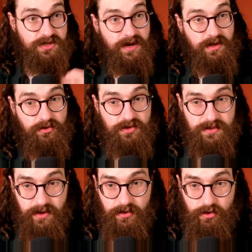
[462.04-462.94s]
that I use in
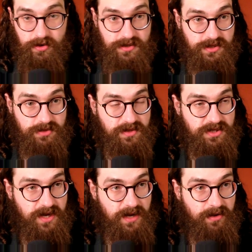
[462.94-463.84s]
my courses, which I
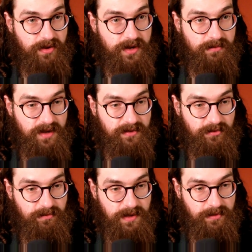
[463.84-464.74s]
highly recommend to
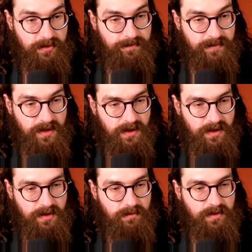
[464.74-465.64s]
people.
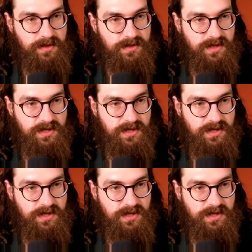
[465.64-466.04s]
Because this